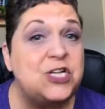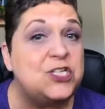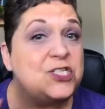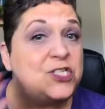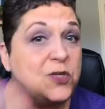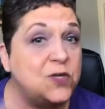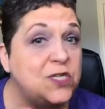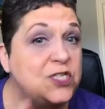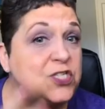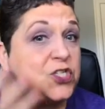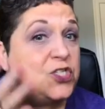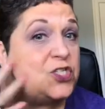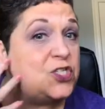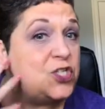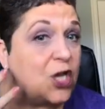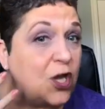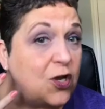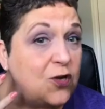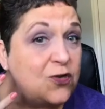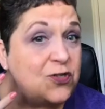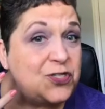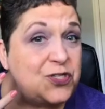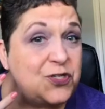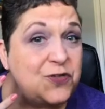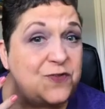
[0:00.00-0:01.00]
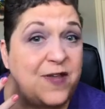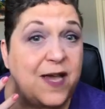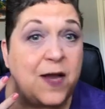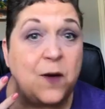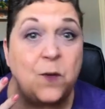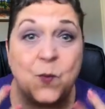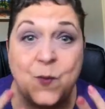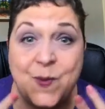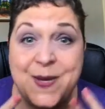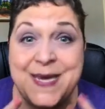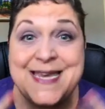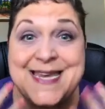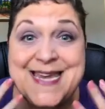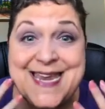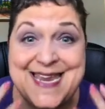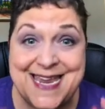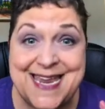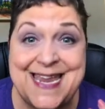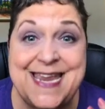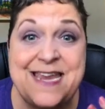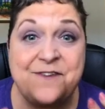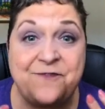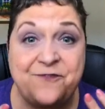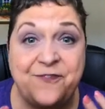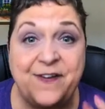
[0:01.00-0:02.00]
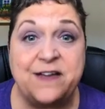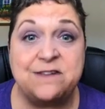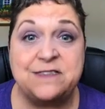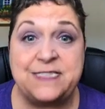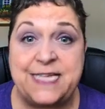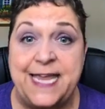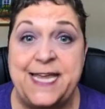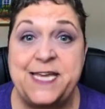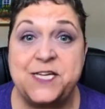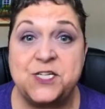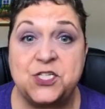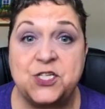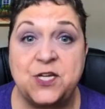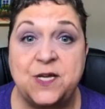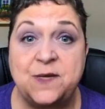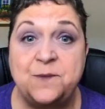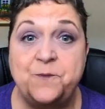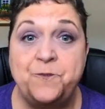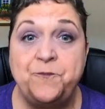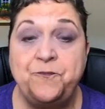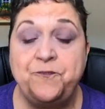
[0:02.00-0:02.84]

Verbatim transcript: So it shows you that we need foundation.